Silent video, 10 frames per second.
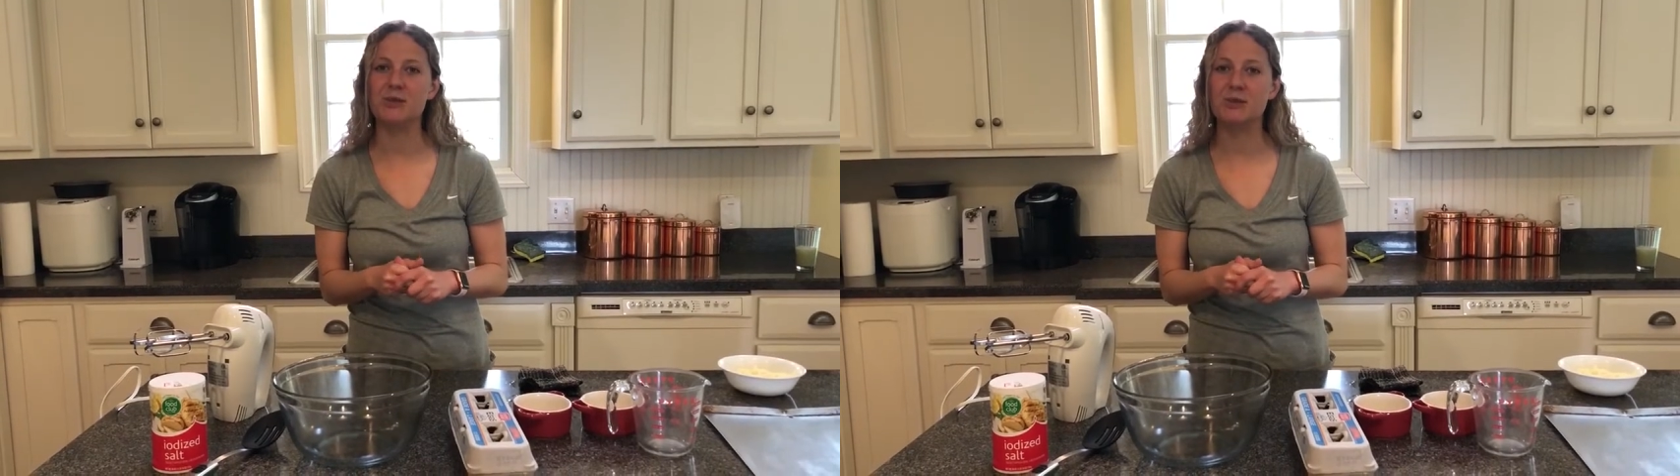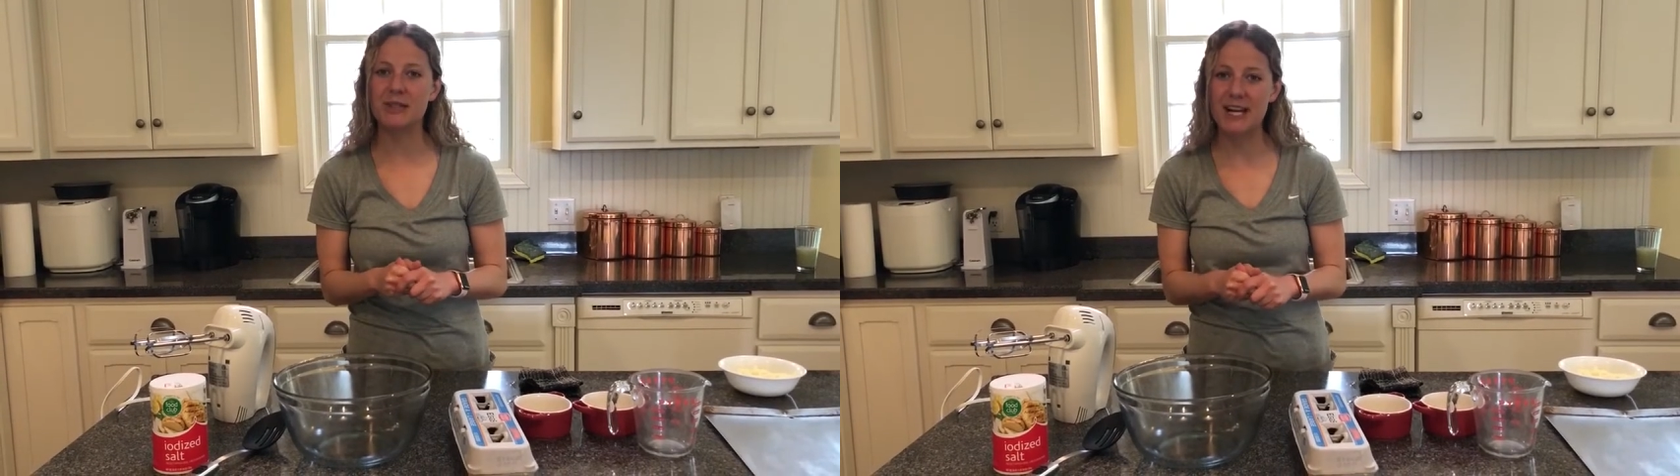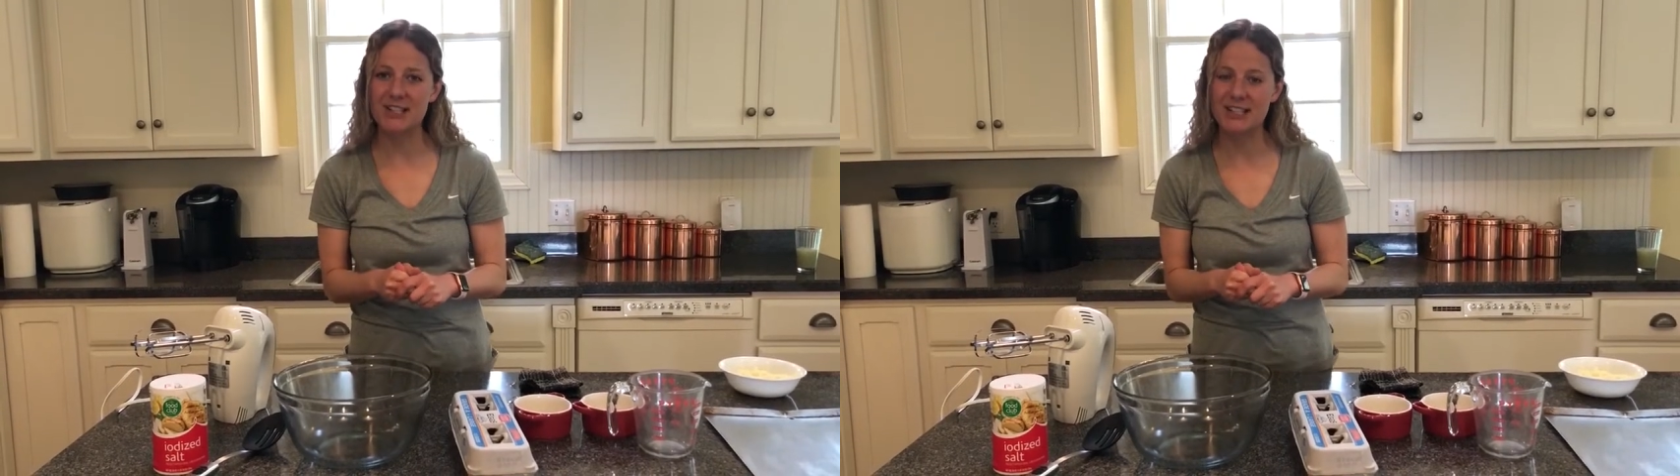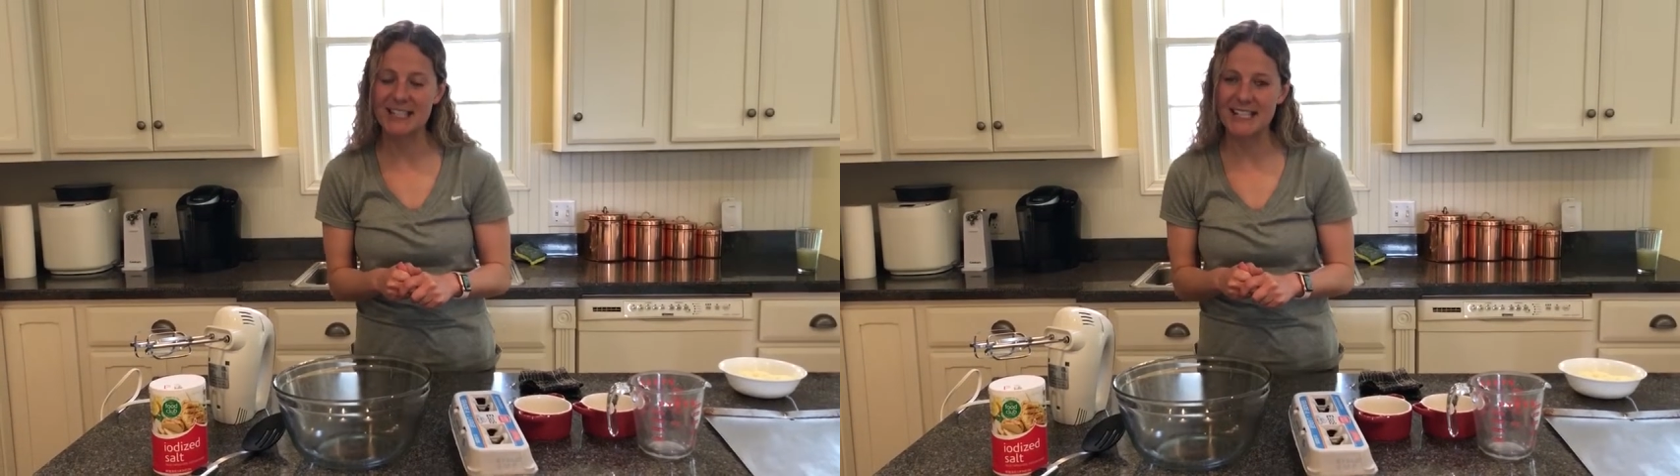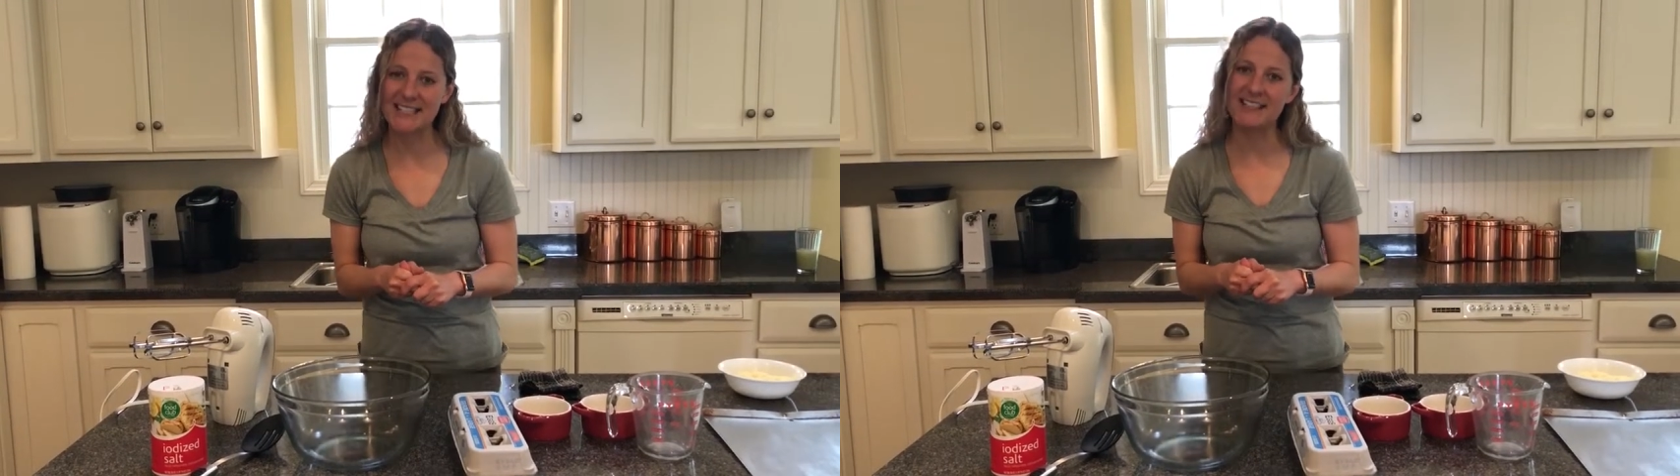
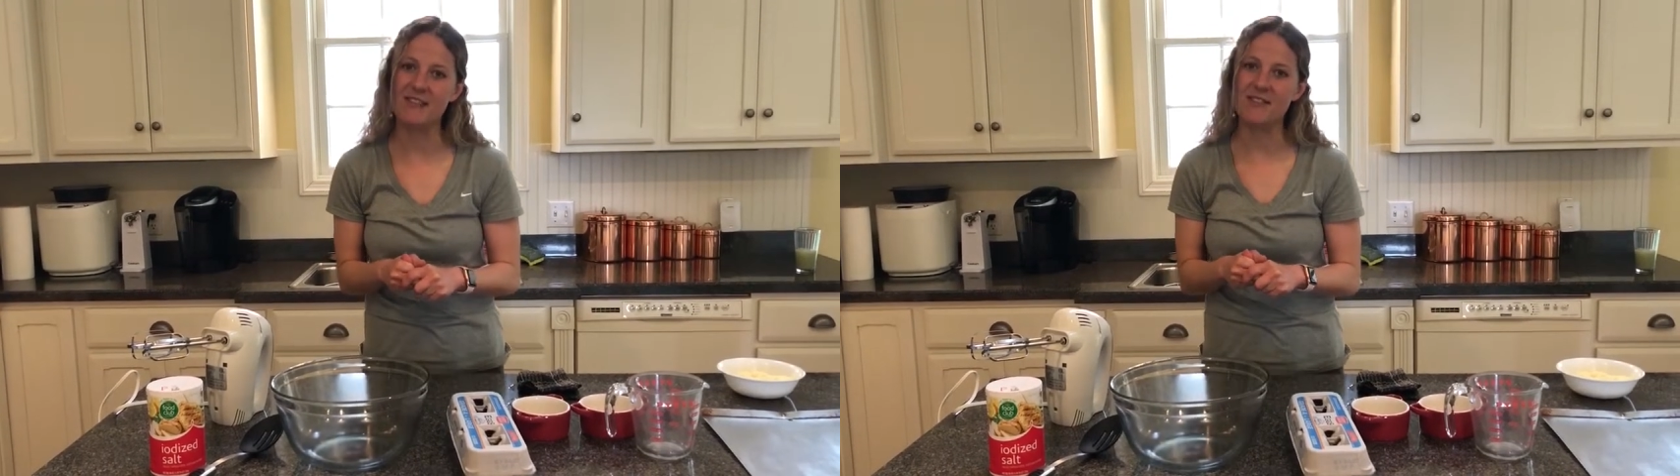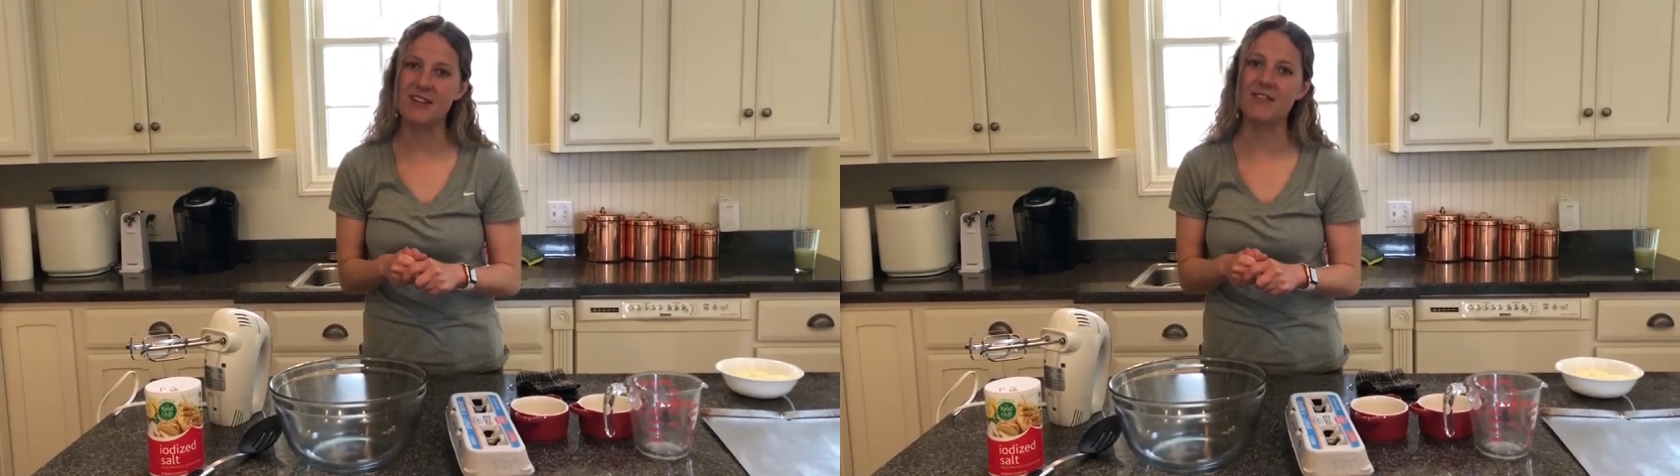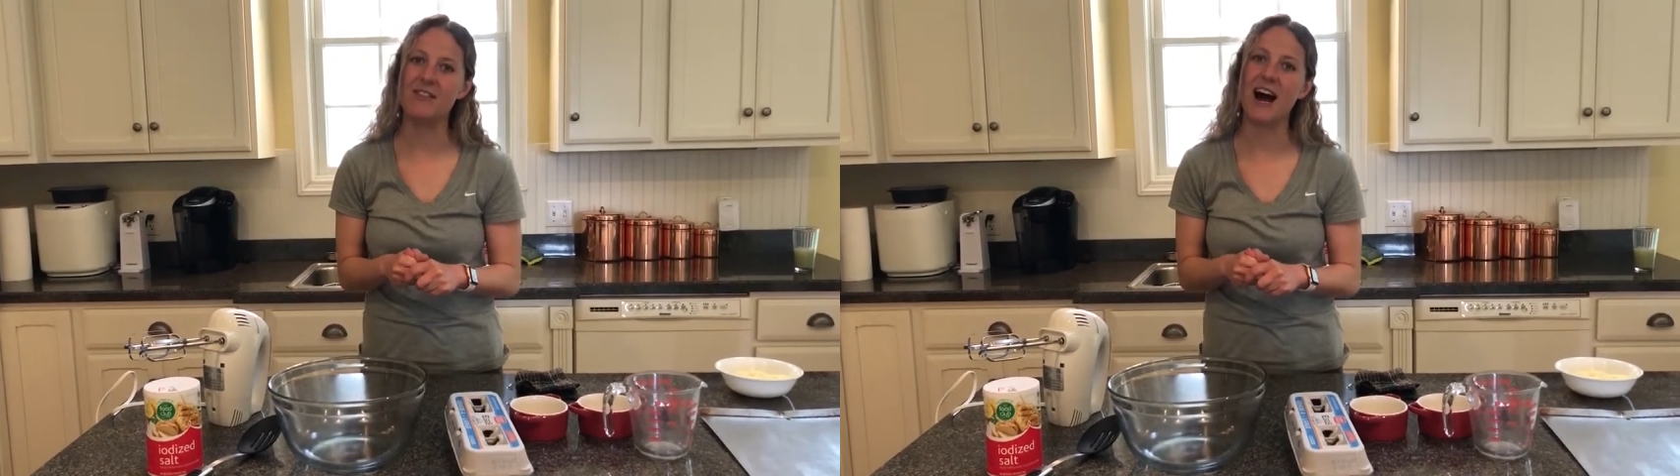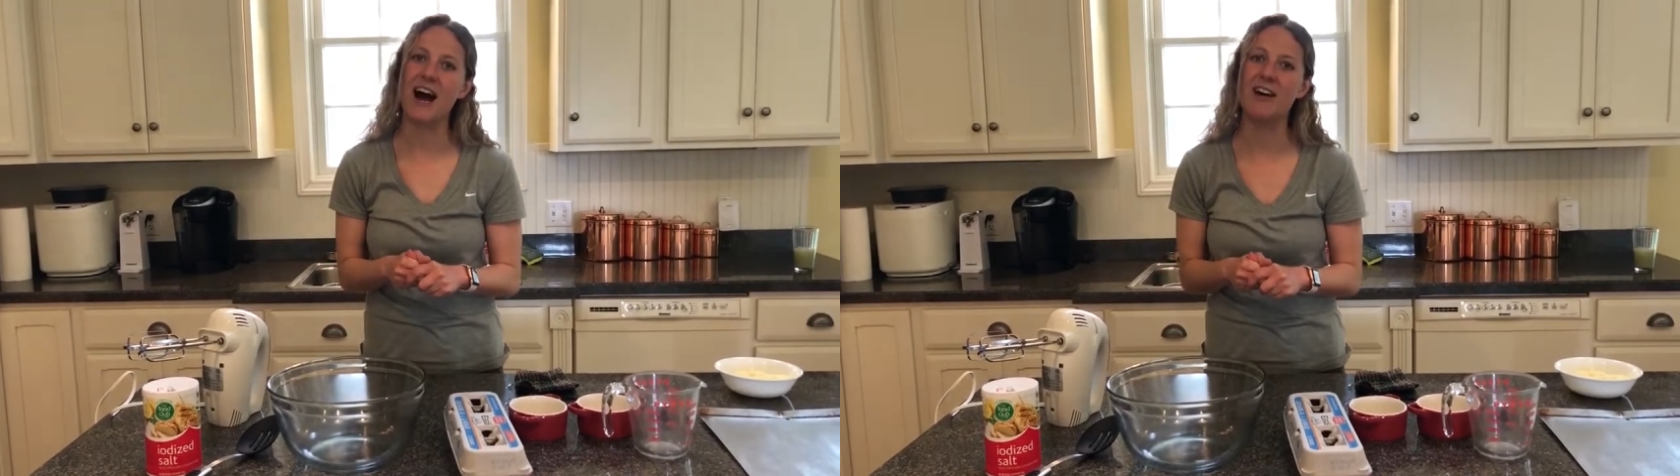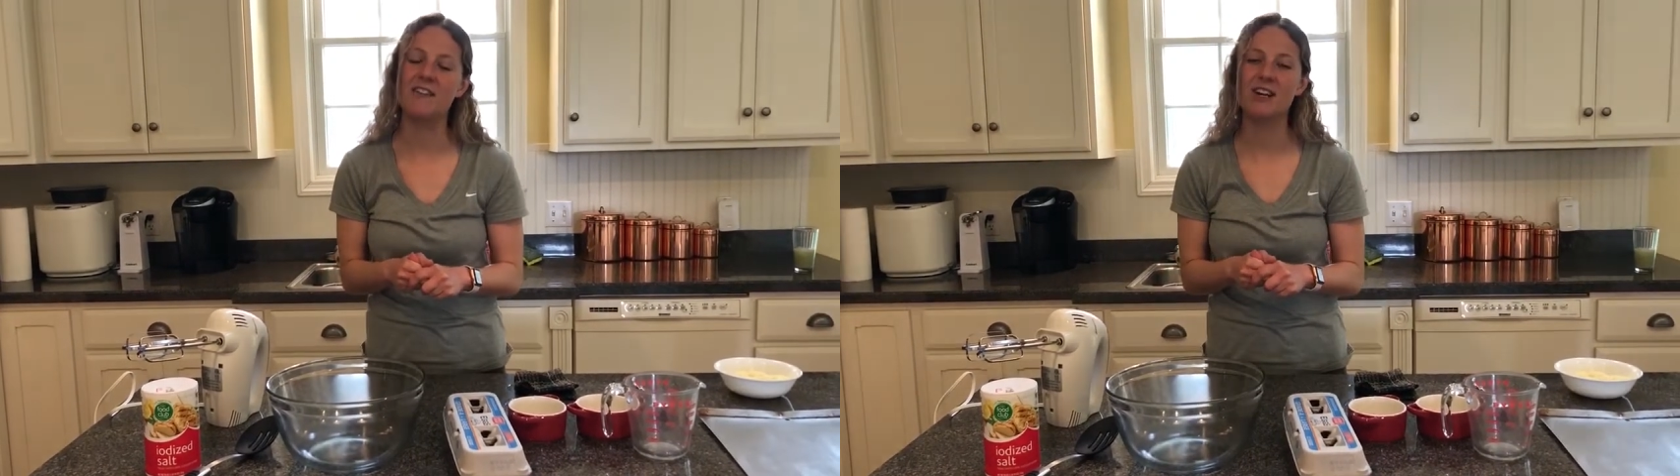
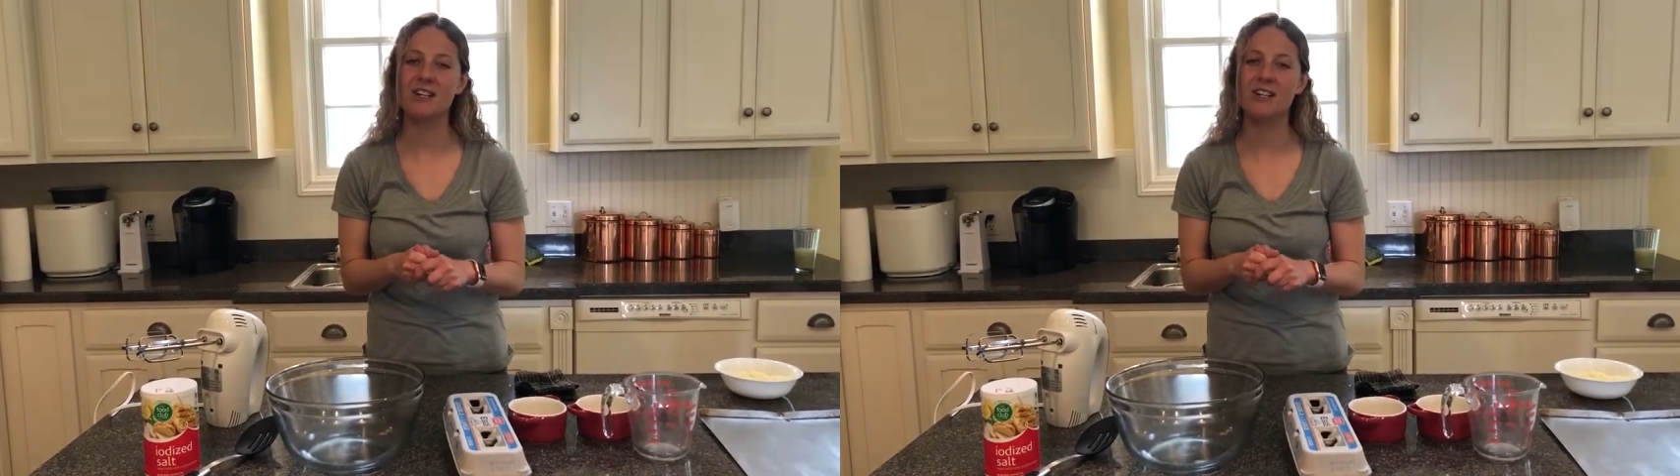375